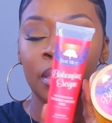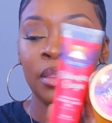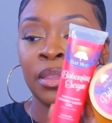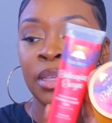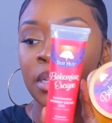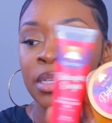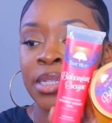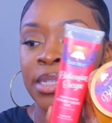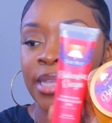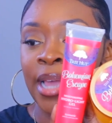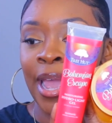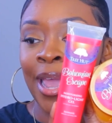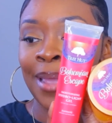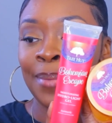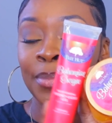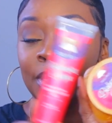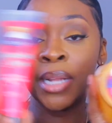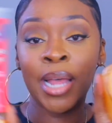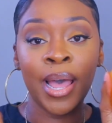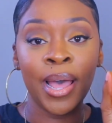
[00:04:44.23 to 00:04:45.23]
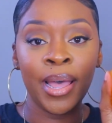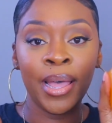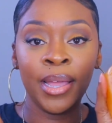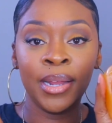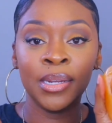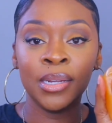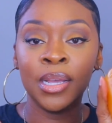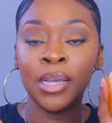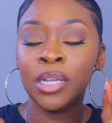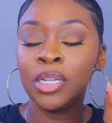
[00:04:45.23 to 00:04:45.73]
the same
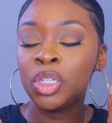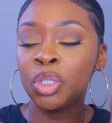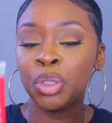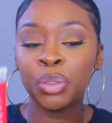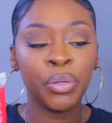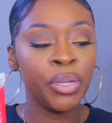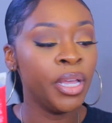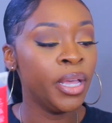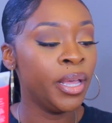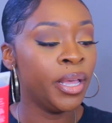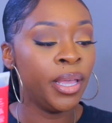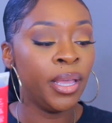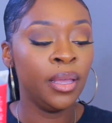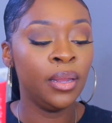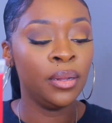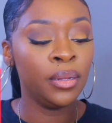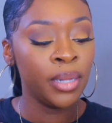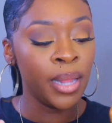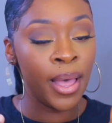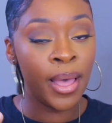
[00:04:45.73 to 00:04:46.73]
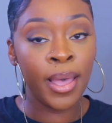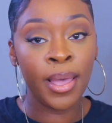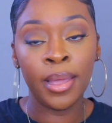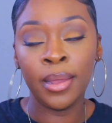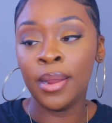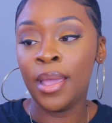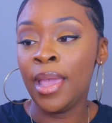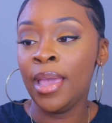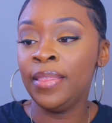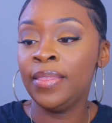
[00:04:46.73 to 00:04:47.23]
line, Tree Hut
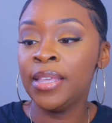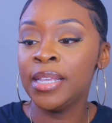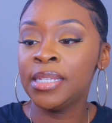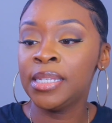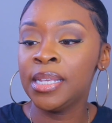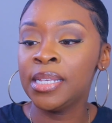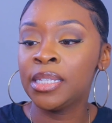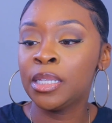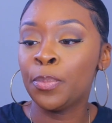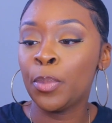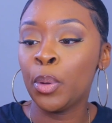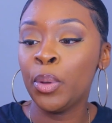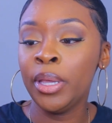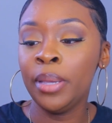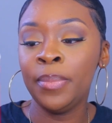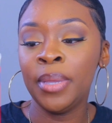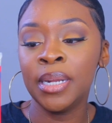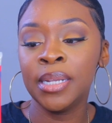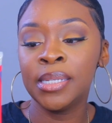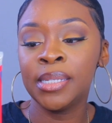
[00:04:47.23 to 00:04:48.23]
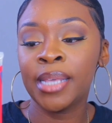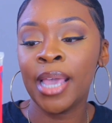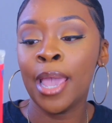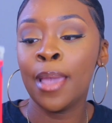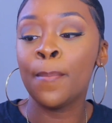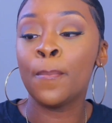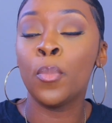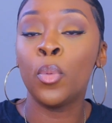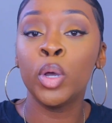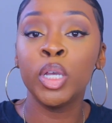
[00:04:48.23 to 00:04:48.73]
line, and this is the Bohemian
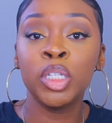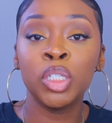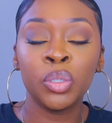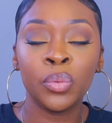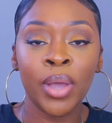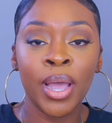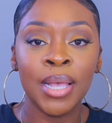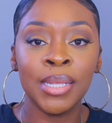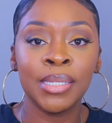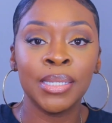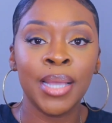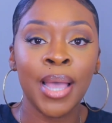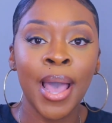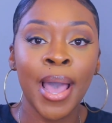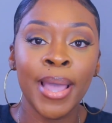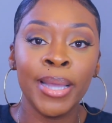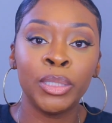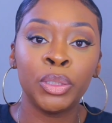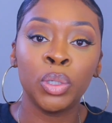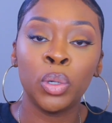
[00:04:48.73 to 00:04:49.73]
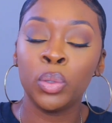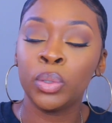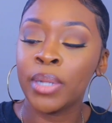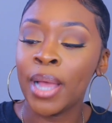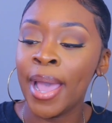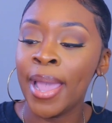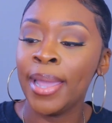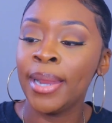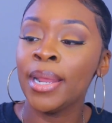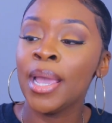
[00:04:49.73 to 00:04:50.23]
Escape Moisturizing Hydro
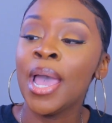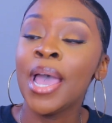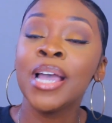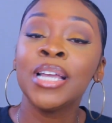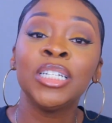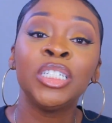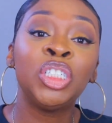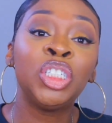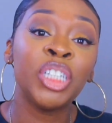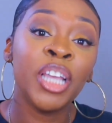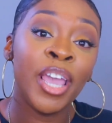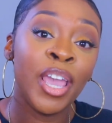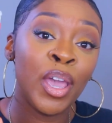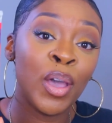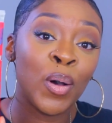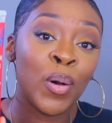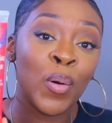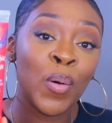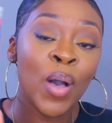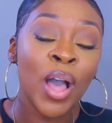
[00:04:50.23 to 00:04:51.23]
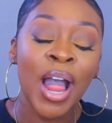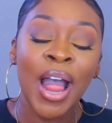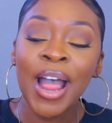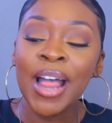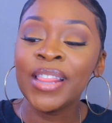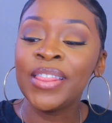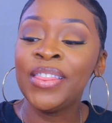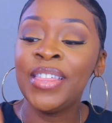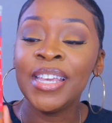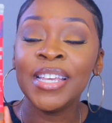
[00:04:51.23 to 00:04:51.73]
Light Gel.
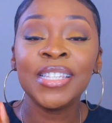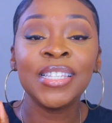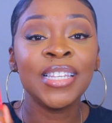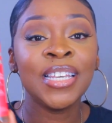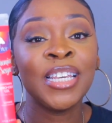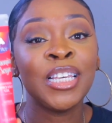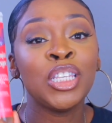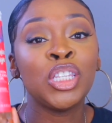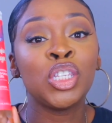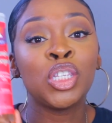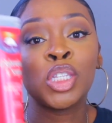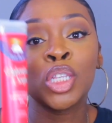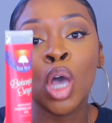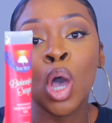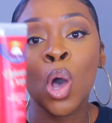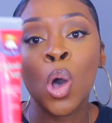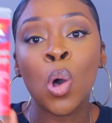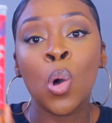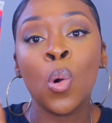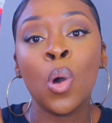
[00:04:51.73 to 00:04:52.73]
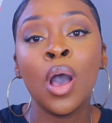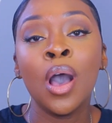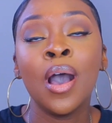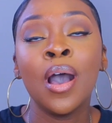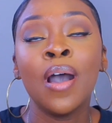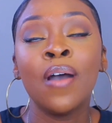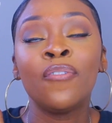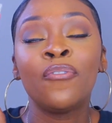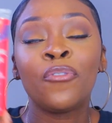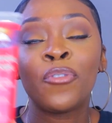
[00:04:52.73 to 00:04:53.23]
This is so
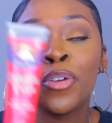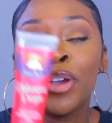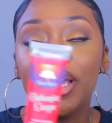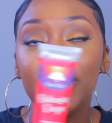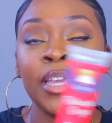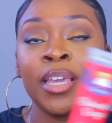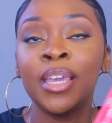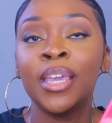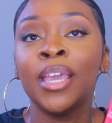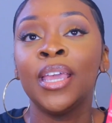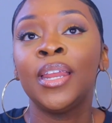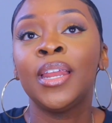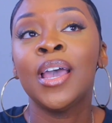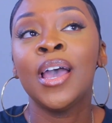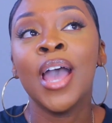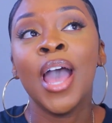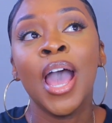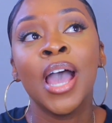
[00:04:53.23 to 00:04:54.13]
freaking